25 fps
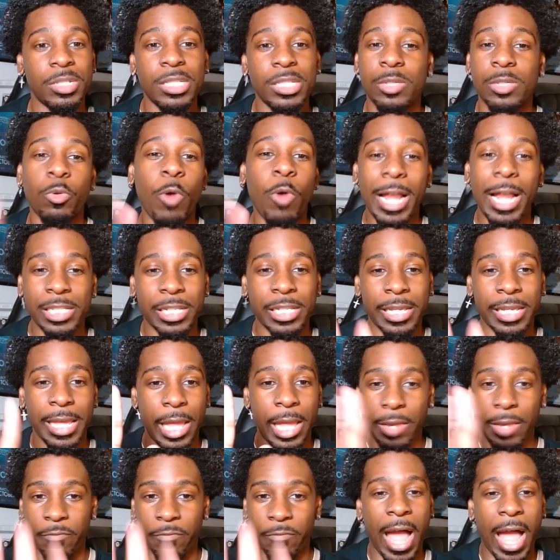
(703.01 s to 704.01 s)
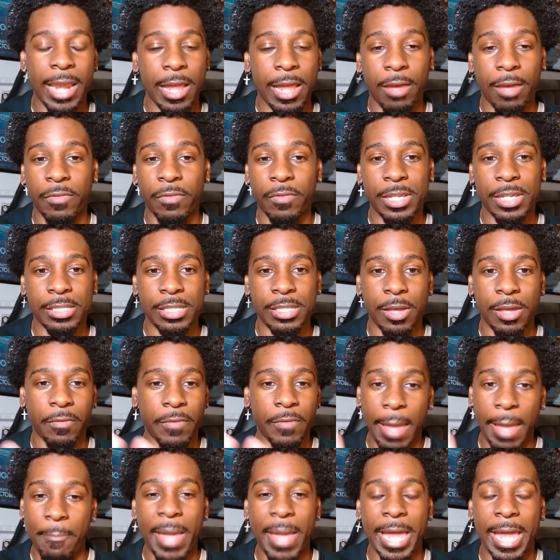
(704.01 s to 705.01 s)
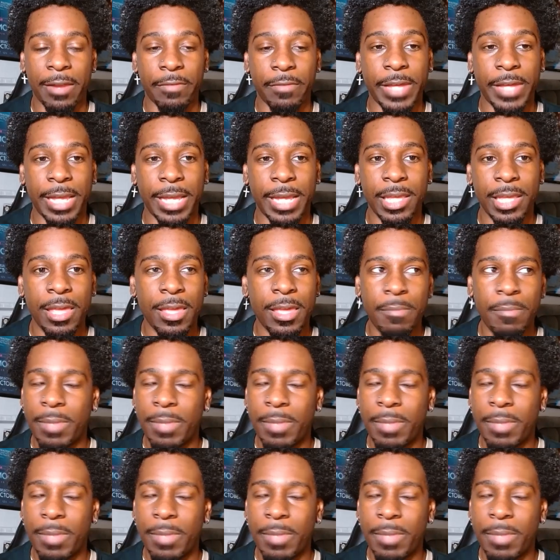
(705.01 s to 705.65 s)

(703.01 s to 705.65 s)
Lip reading: Just watch it and find out for yourself, matter of fact.